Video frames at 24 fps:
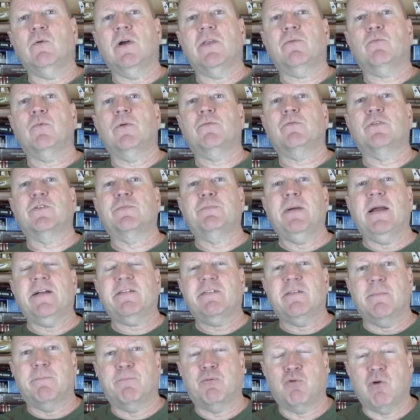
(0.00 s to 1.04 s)
with
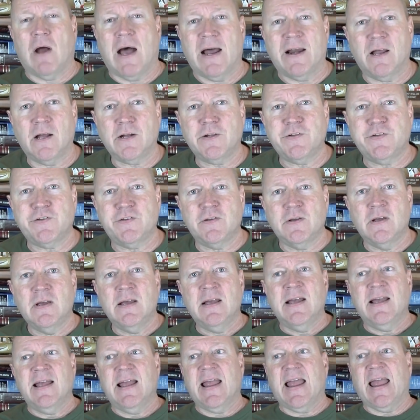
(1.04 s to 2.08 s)
respect to products
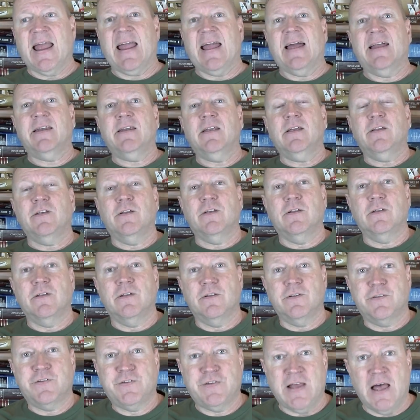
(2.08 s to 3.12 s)
and
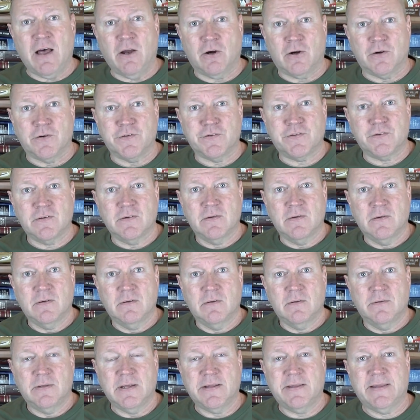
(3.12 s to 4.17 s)
sellers
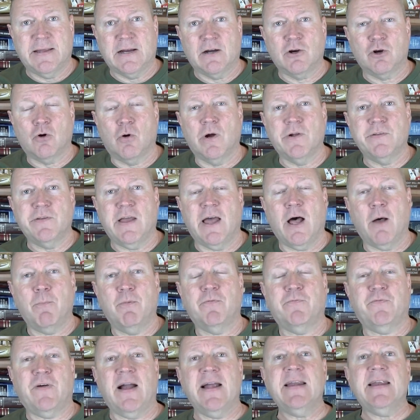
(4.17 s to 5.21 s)
that they're going to help
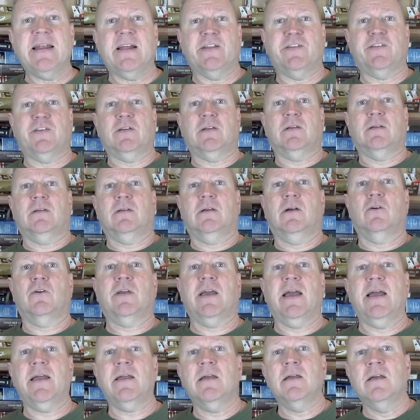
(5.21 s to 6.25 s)
with financing.
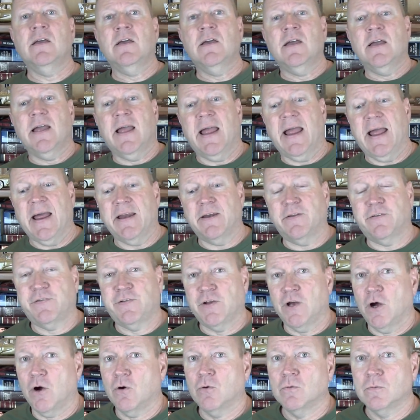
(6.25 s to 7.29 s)
Okay. And
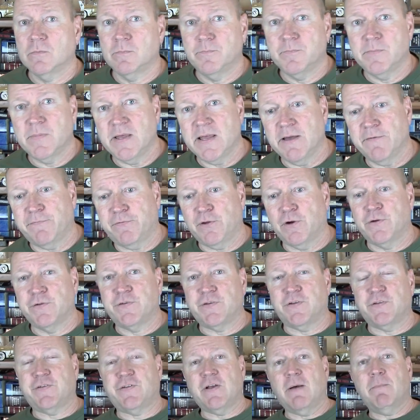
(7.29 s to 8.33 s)
so if there's
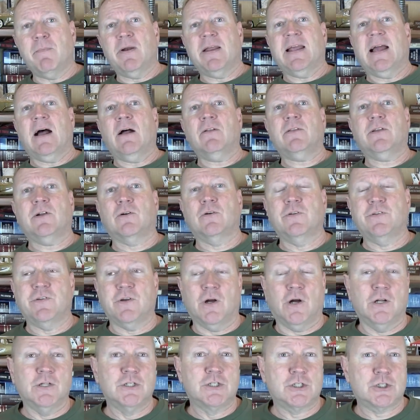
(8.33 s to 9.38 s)
somebody out there who's an
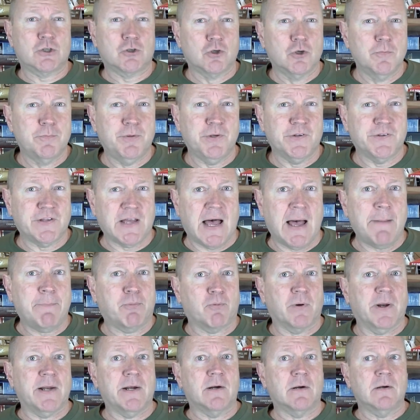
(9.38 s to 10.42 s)
unscrupulous
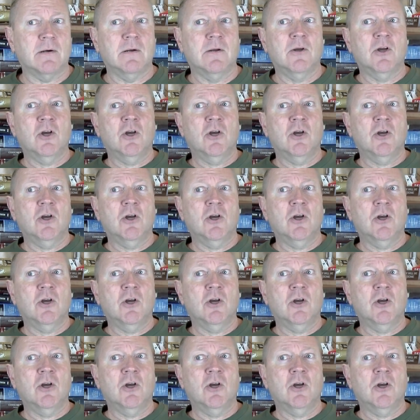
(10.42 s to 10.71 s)
operator,